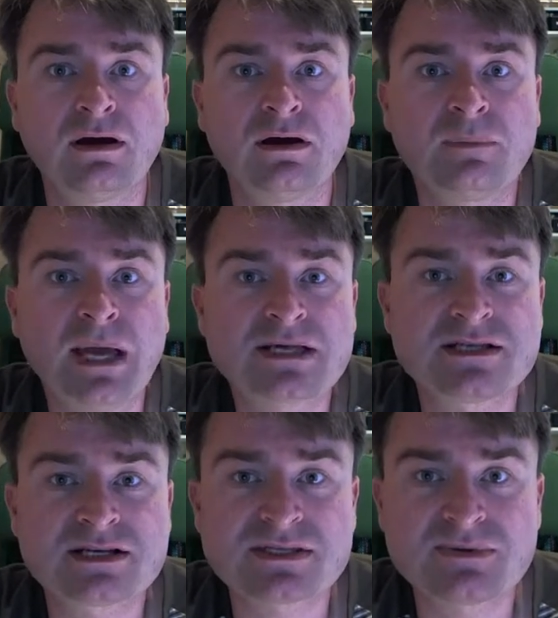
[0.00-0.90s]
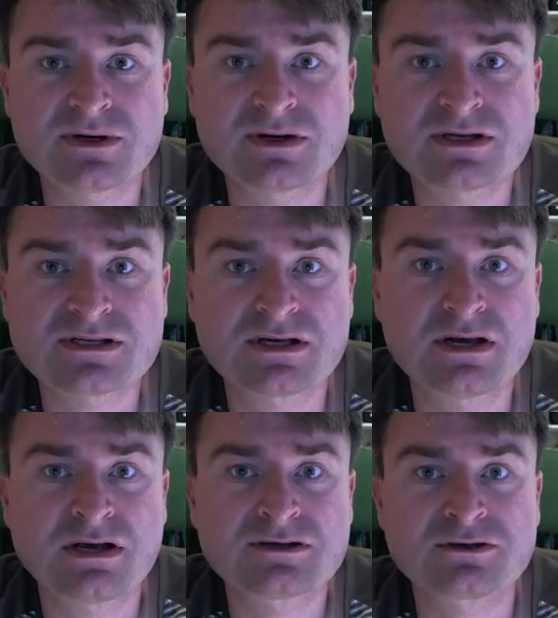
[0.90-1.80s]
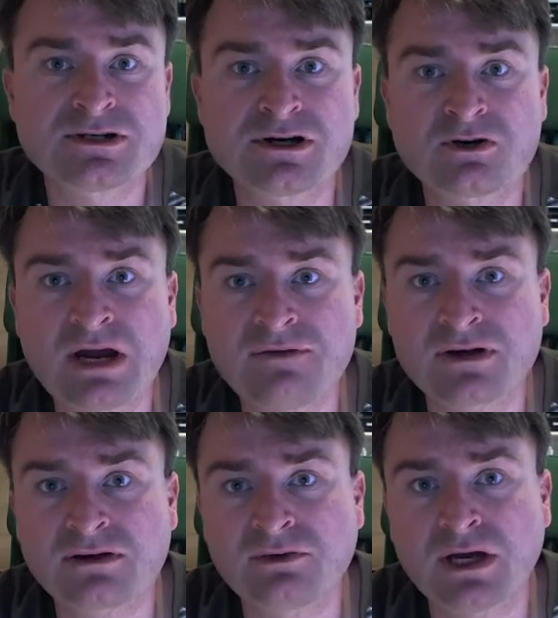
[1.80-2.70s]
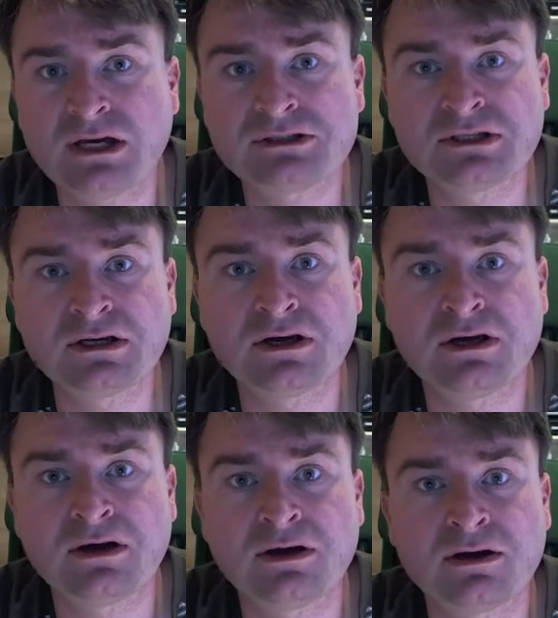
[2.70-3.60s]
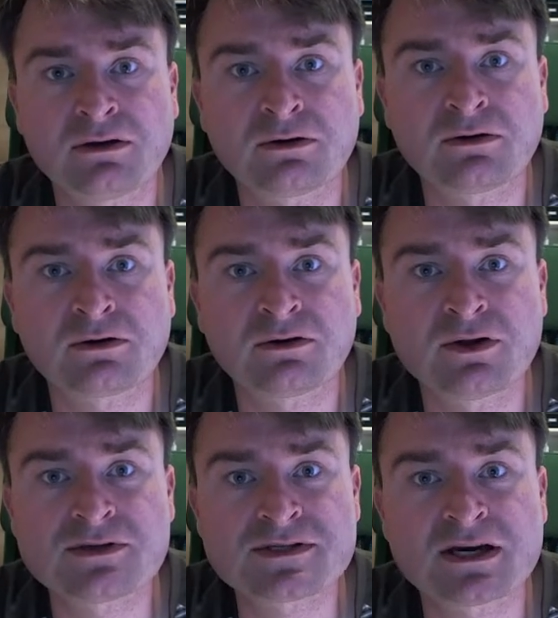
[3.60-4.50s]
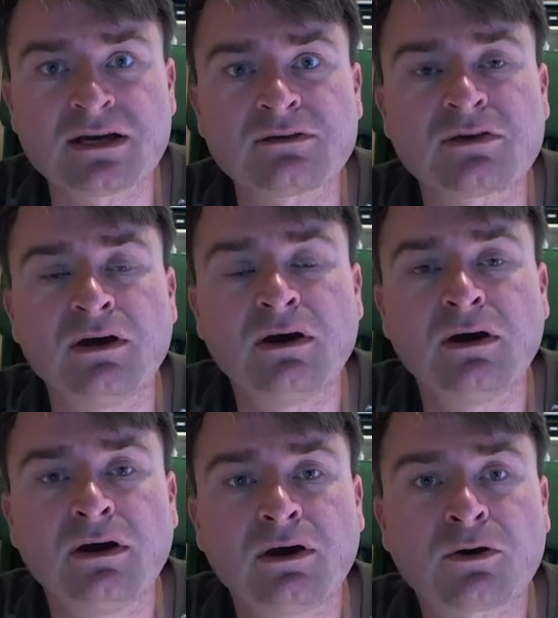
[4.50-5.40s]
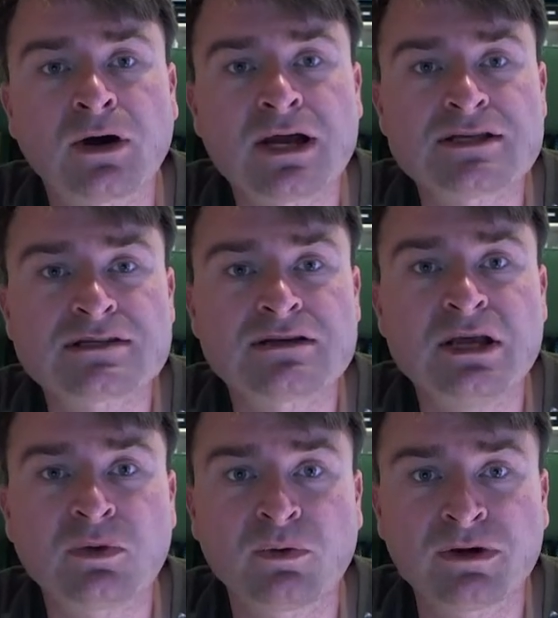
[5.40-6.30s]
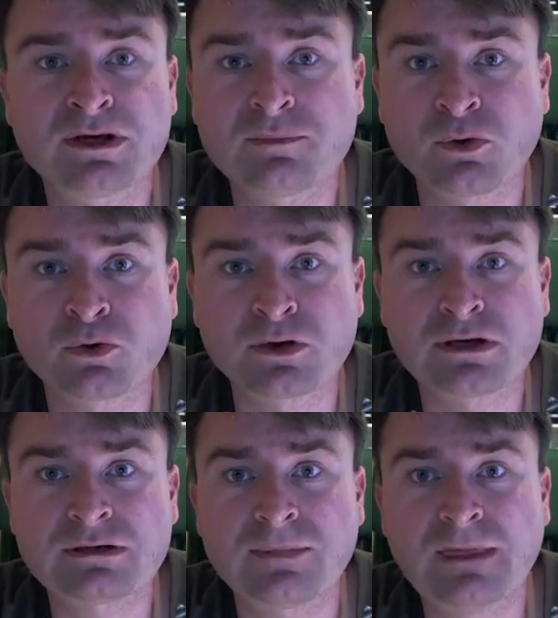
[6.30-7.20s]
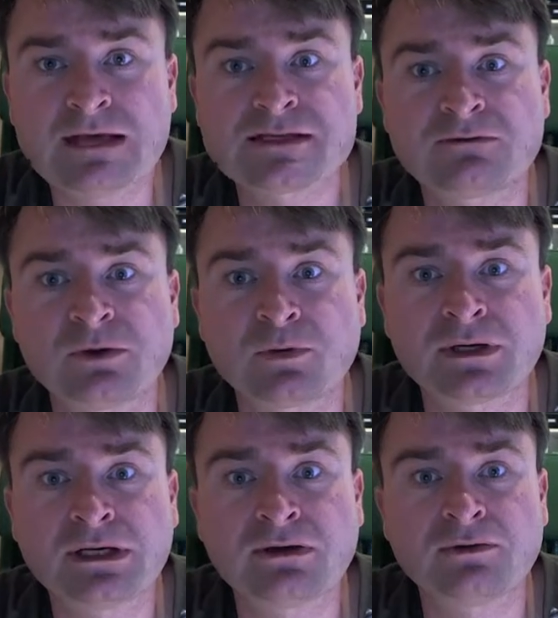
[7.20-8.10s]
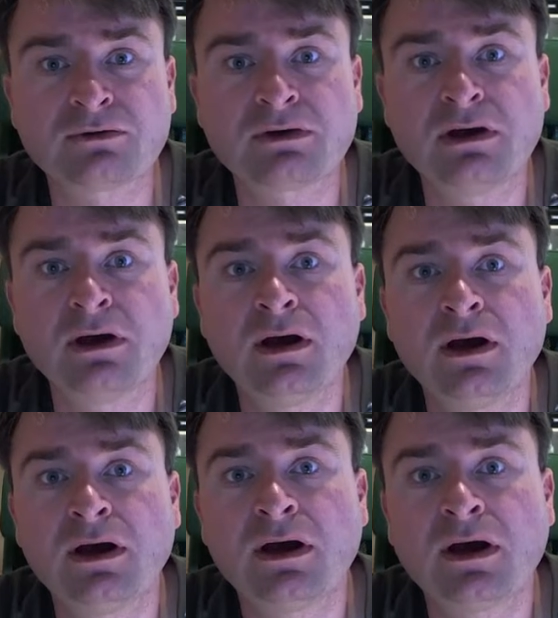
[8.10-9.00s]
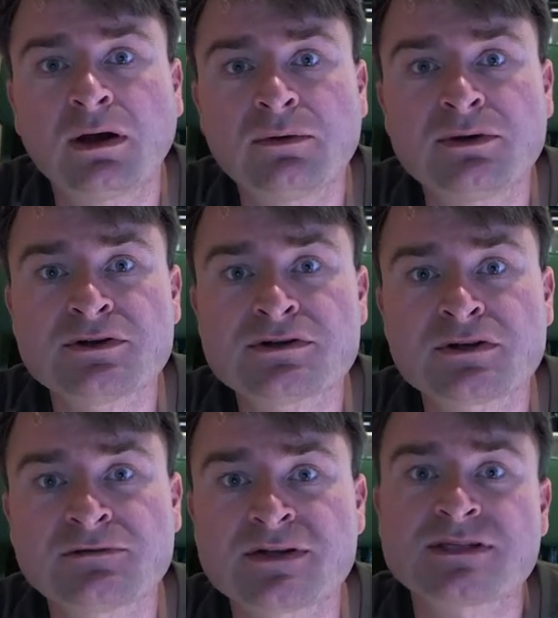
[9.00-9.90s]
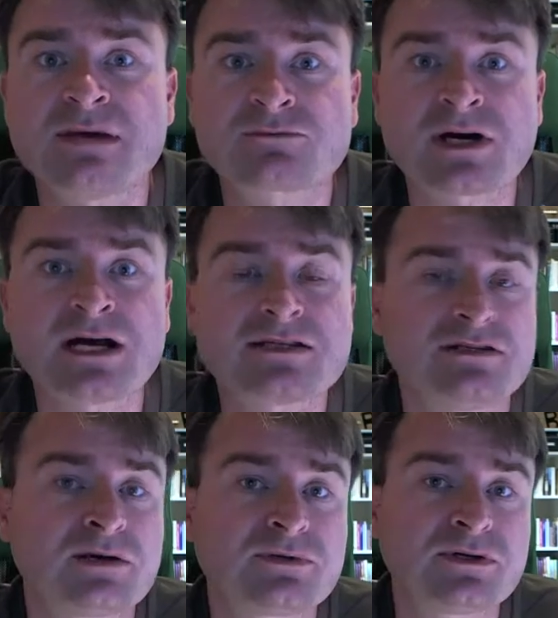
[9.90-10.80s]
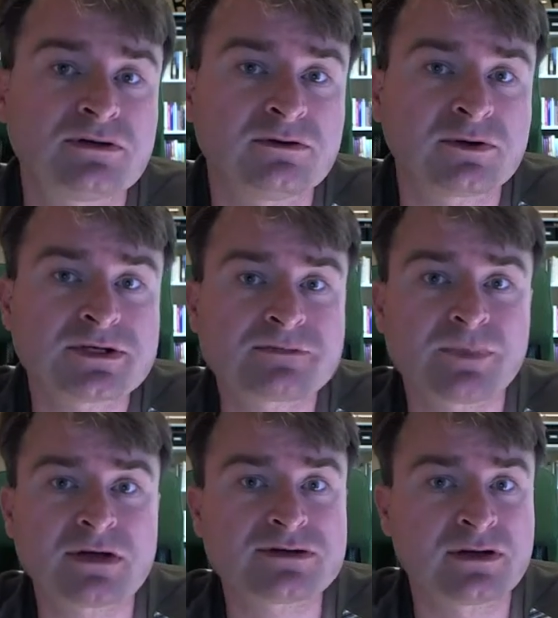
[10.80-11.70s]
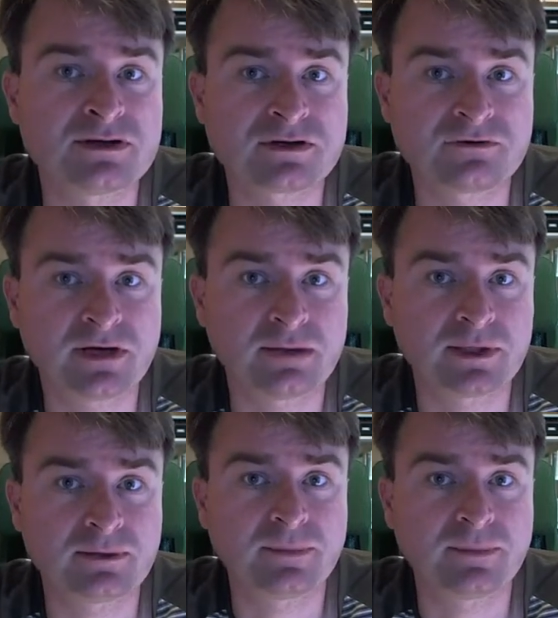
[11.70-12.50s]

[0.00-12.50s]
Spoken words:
past experiences or geographic location or those things, are as equally important as everyone else. You deserve the same rights and opportunities, and so does your family.